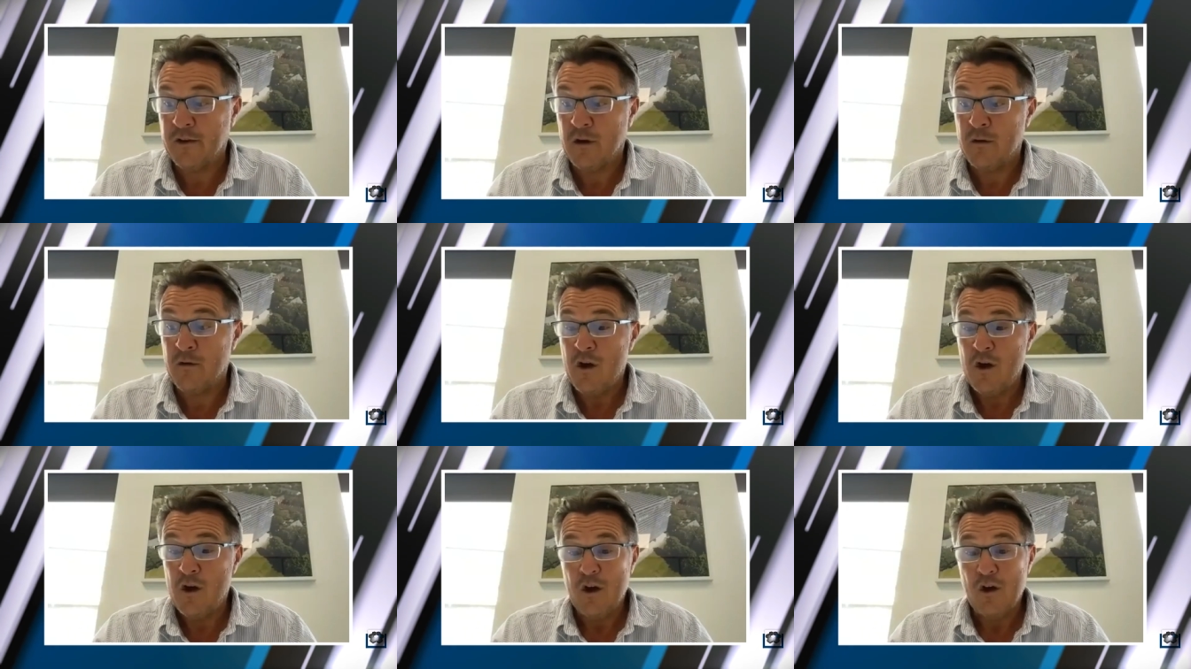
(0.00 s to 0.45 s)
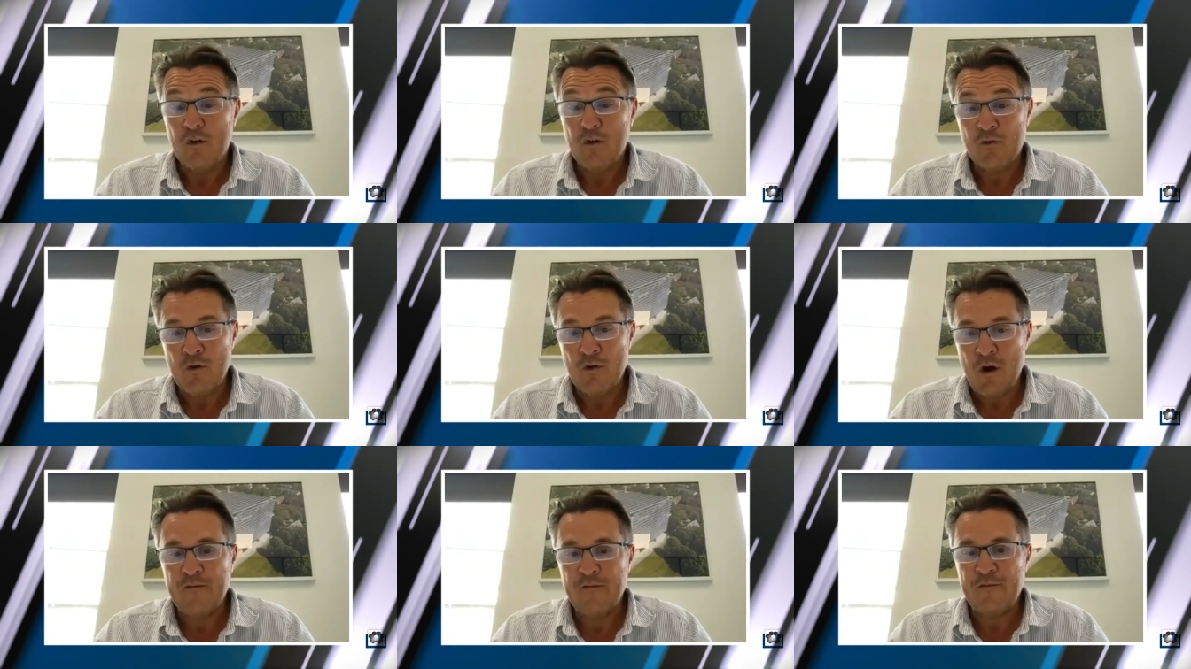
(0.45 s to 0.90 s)
So,
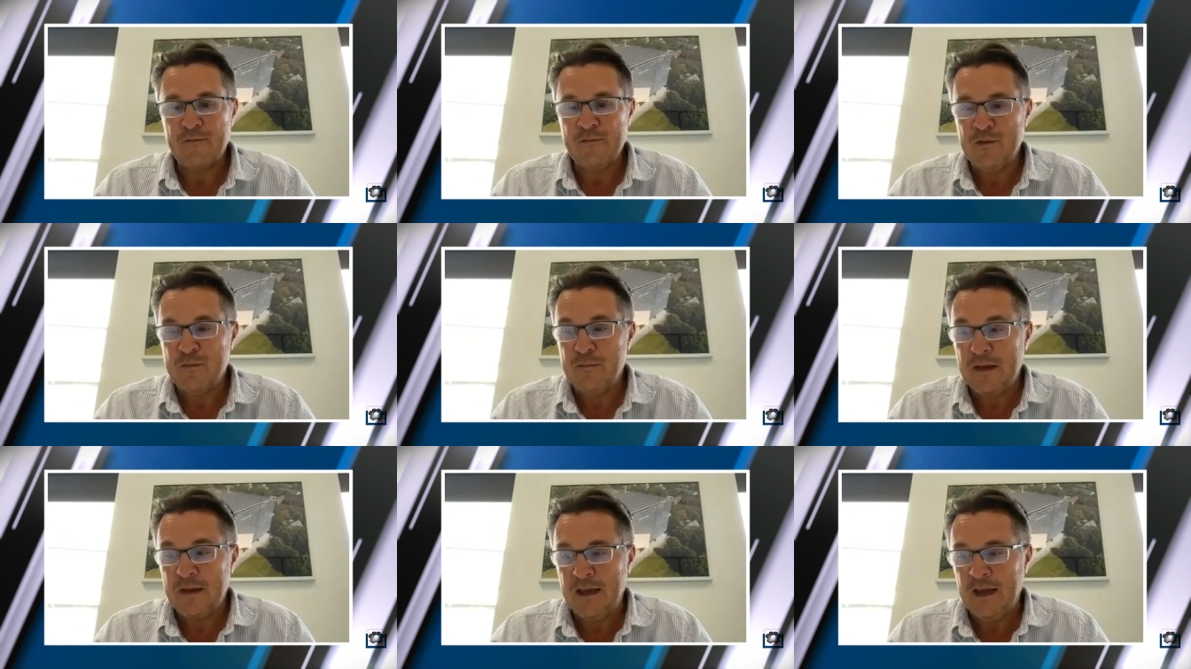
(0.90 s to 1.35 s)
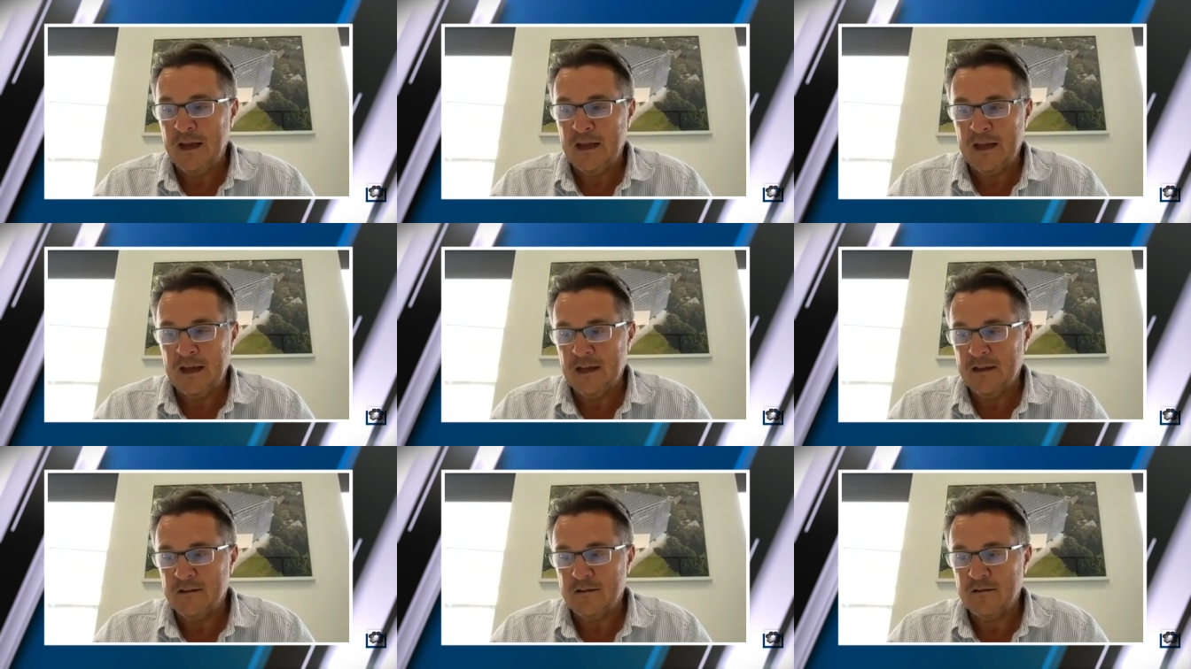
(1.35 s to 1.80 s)
right from the
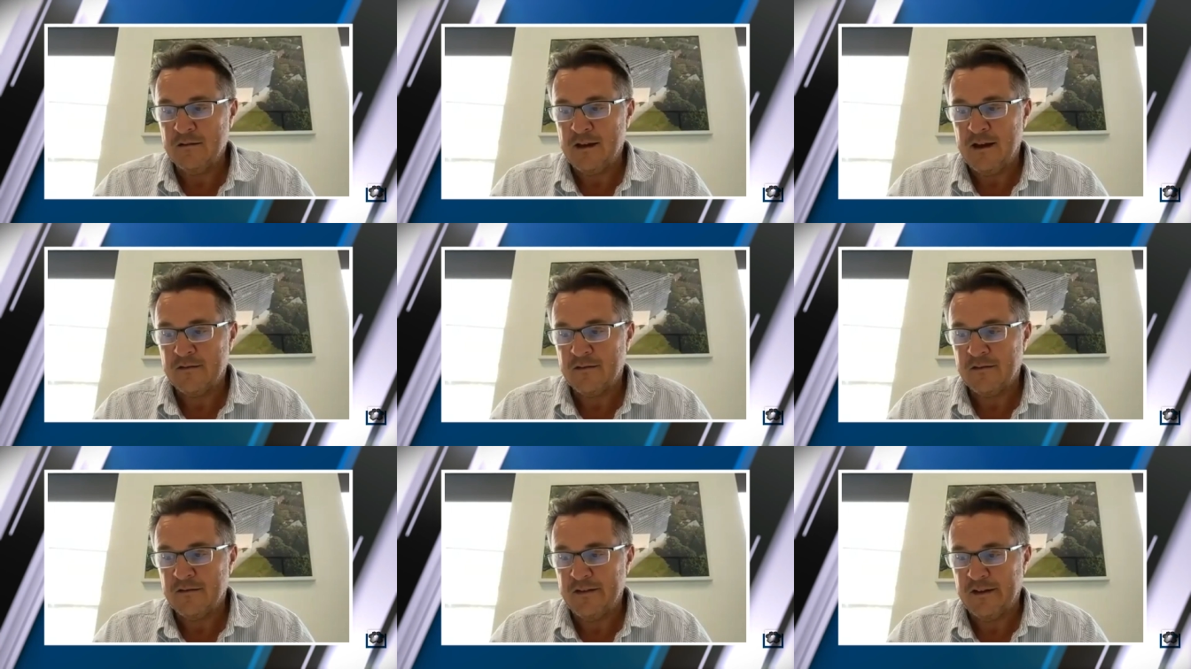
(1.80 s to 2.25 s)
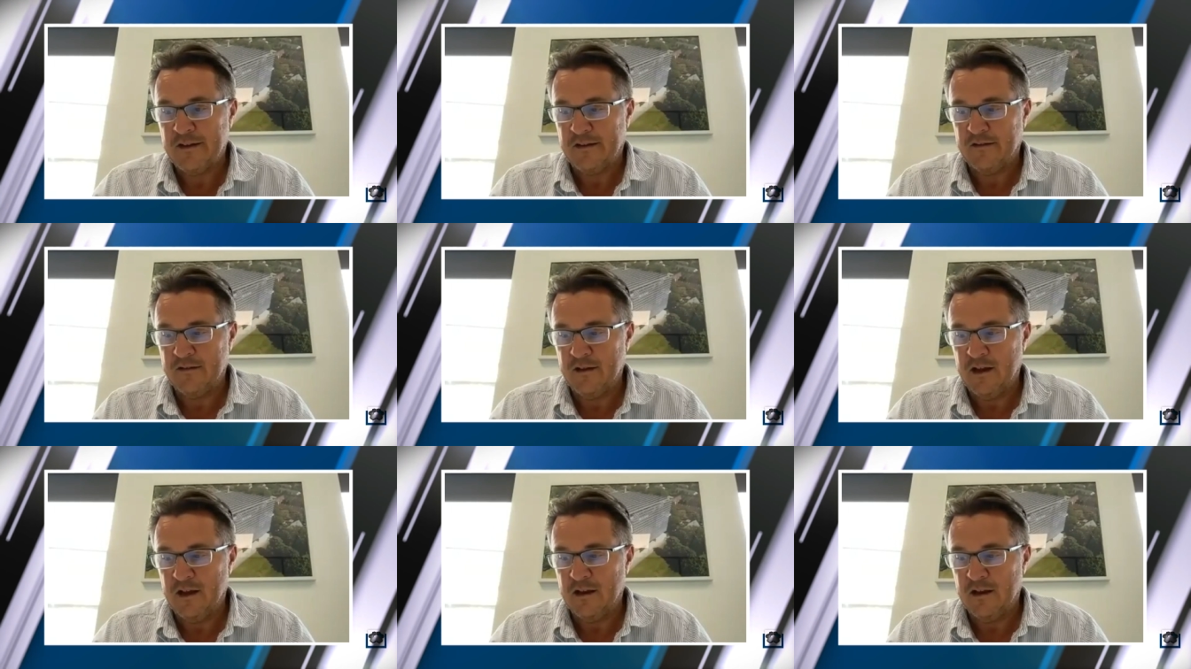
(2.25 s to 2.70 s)
beginning in
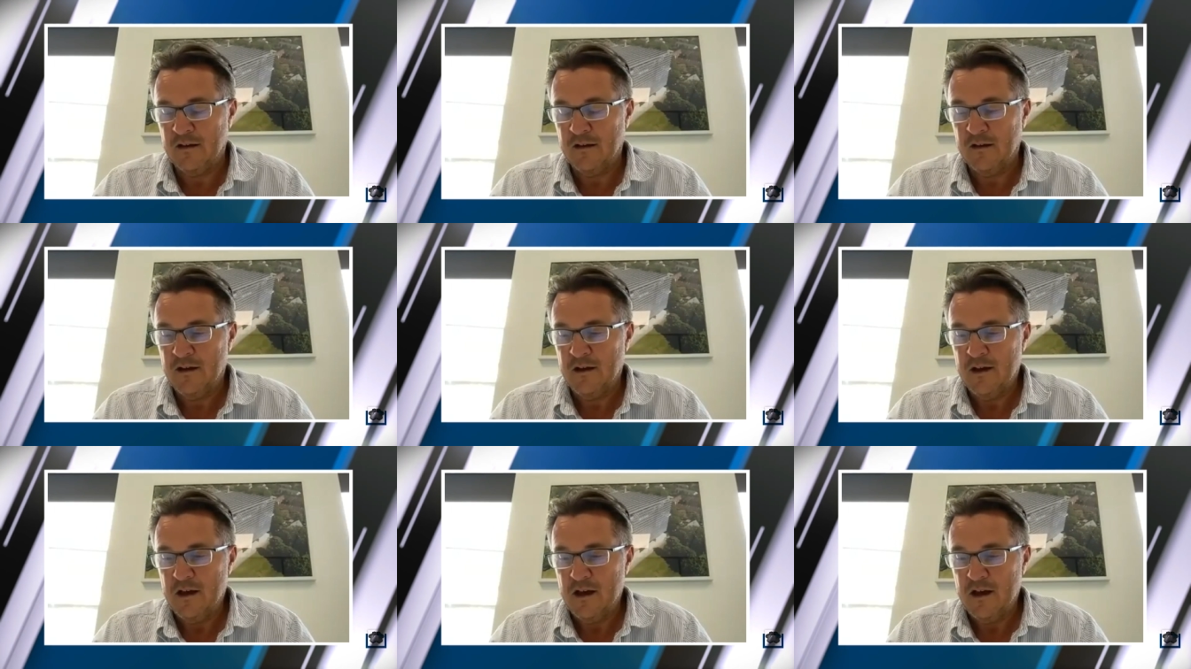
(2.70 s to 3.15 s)
2016,